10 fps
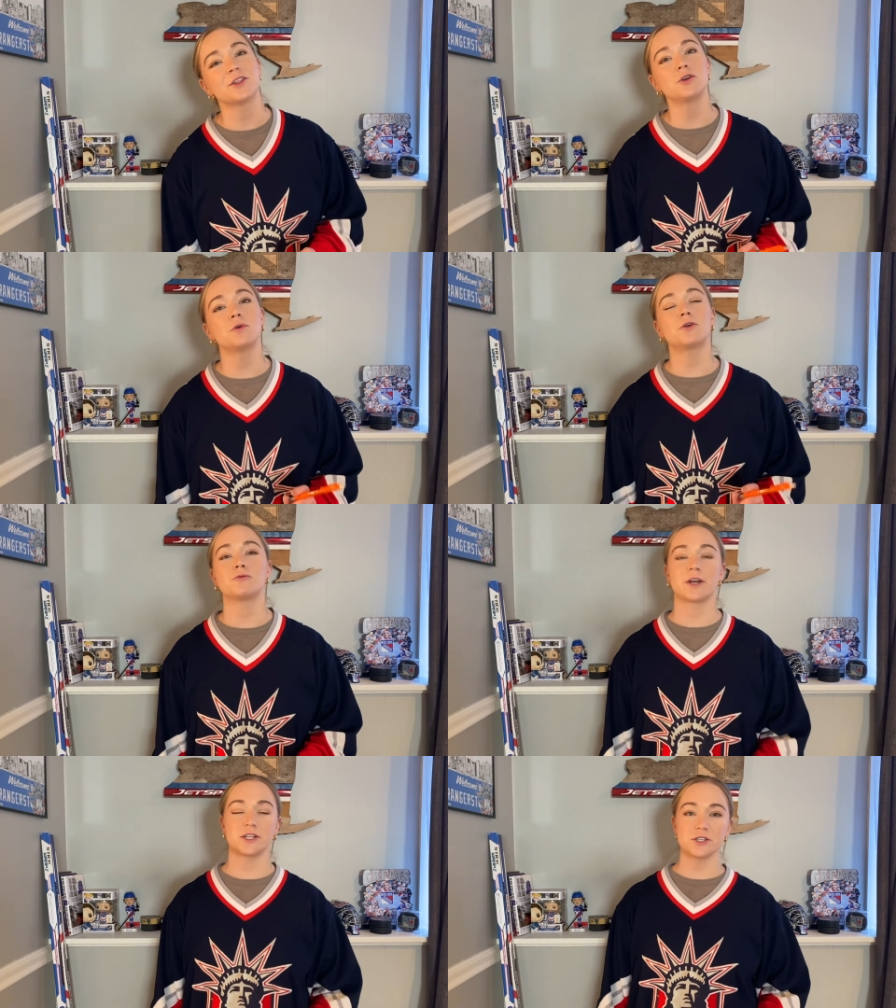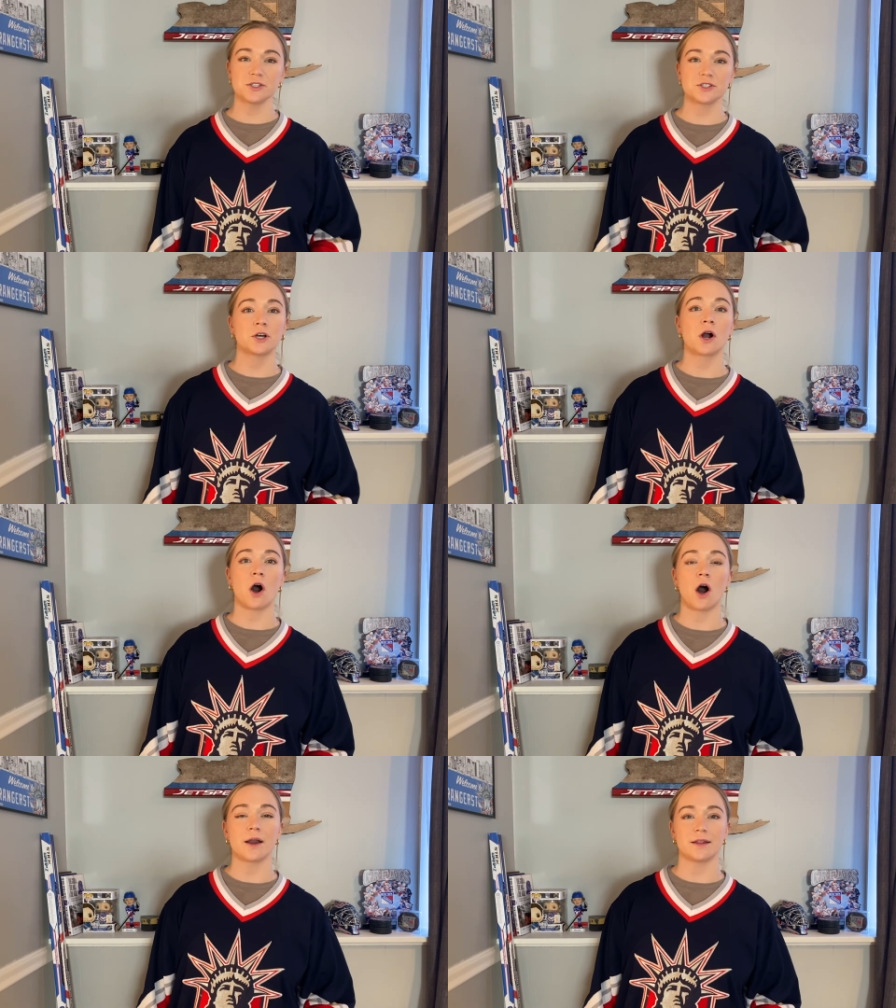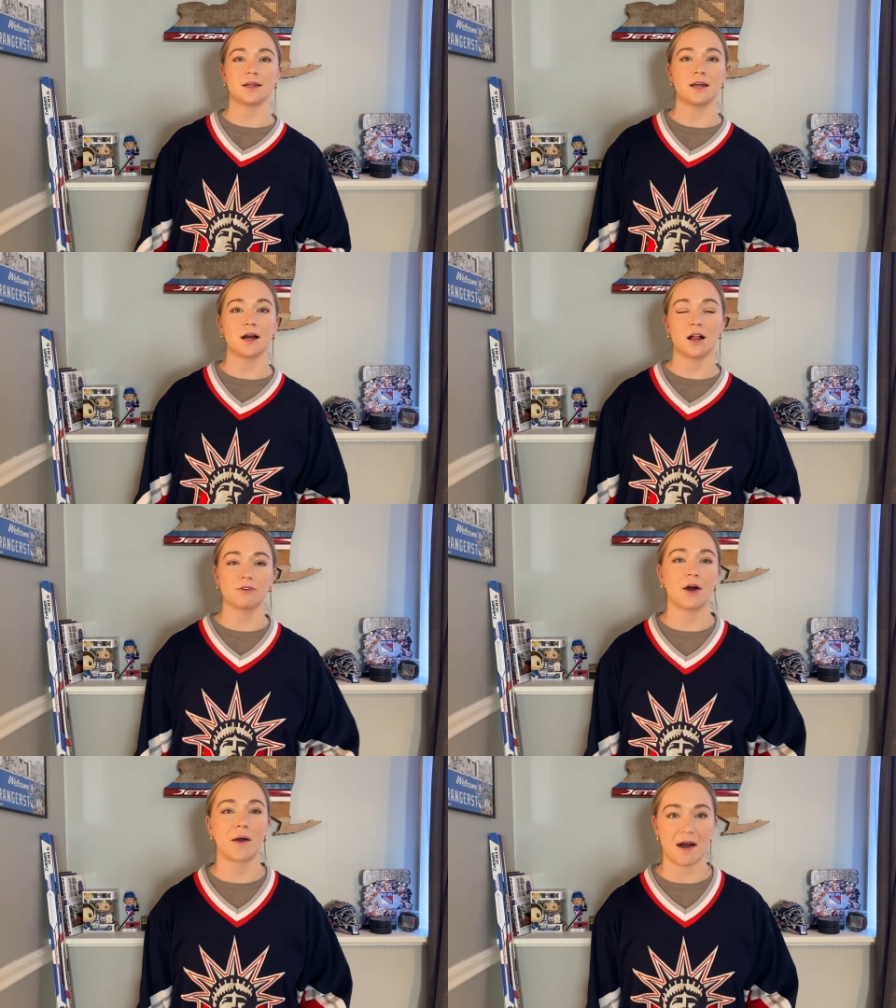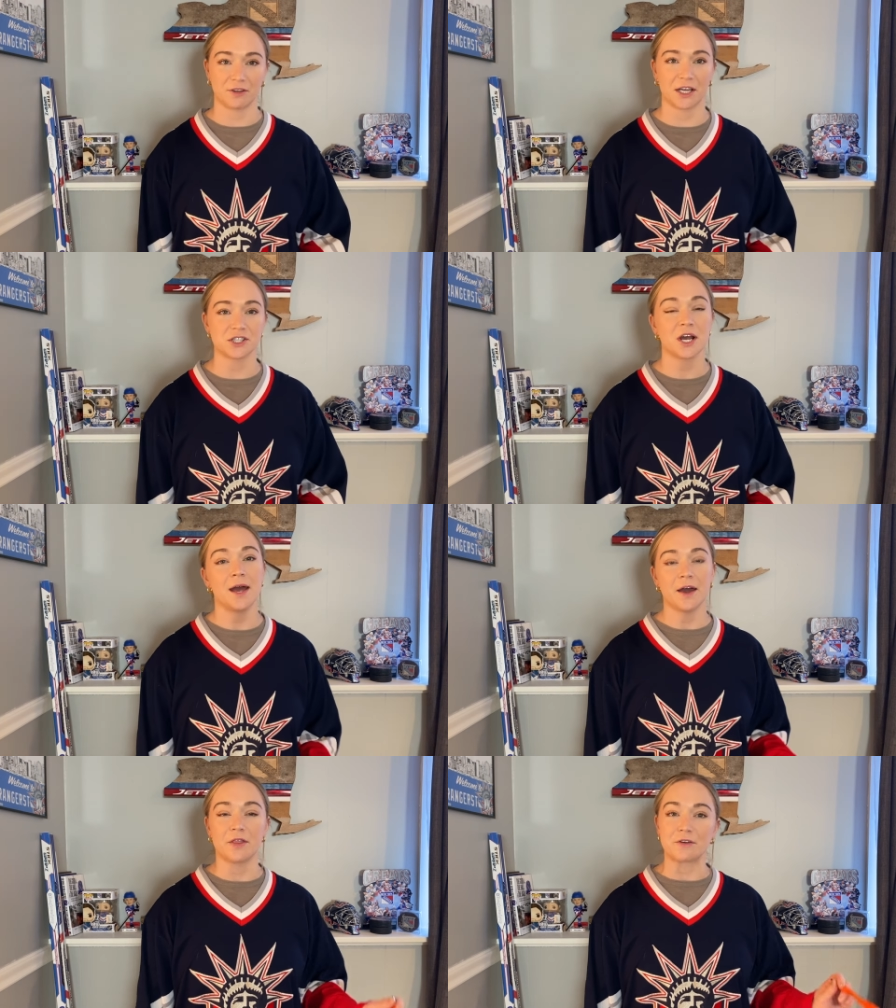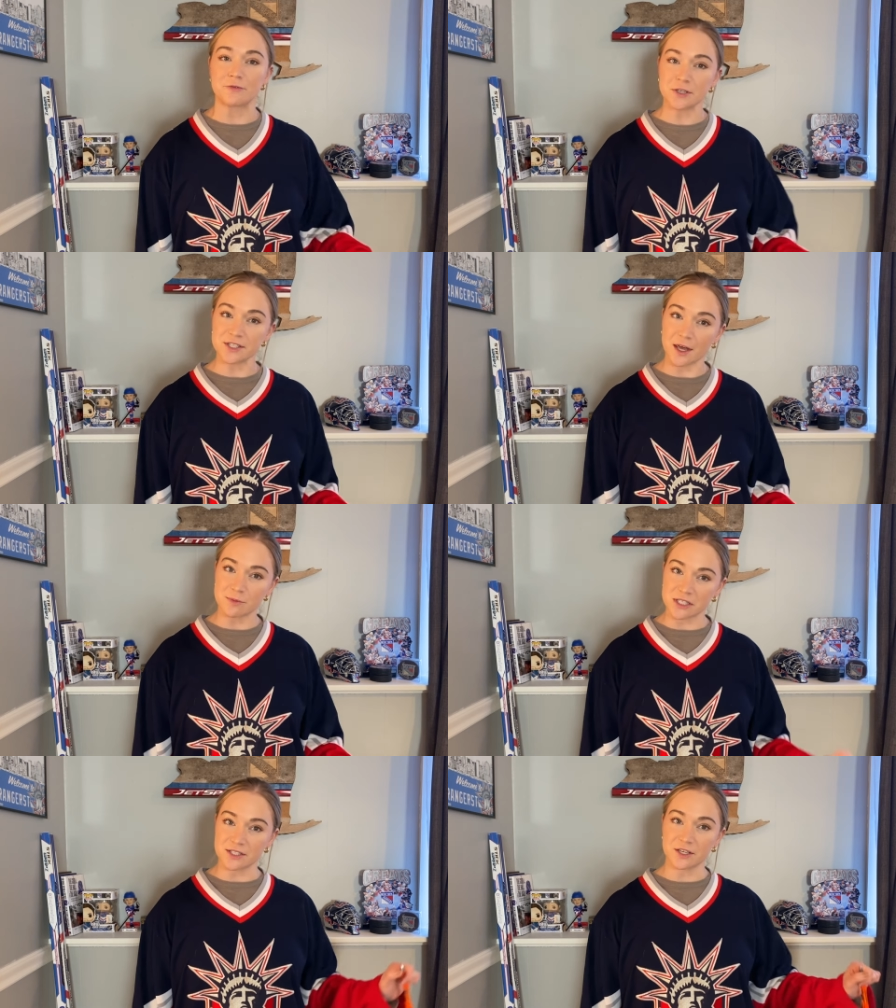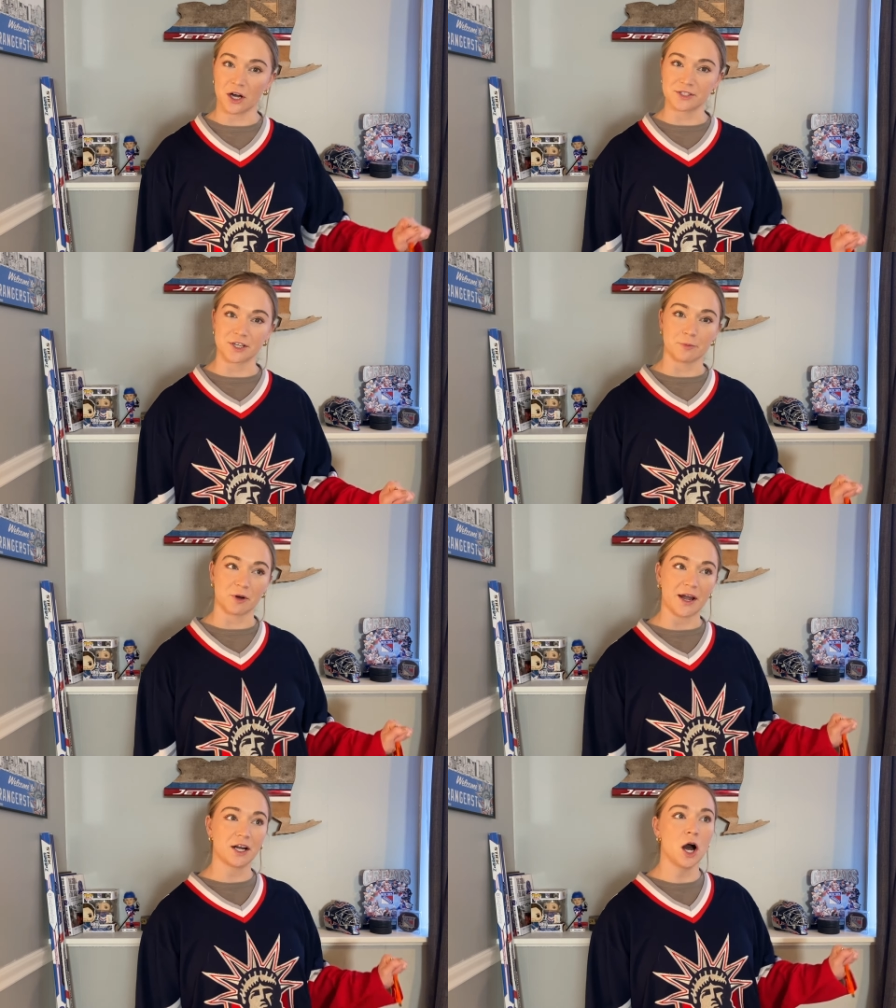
the New York Rangers took on the Colorado Avalanche in their first game since the All-Star break.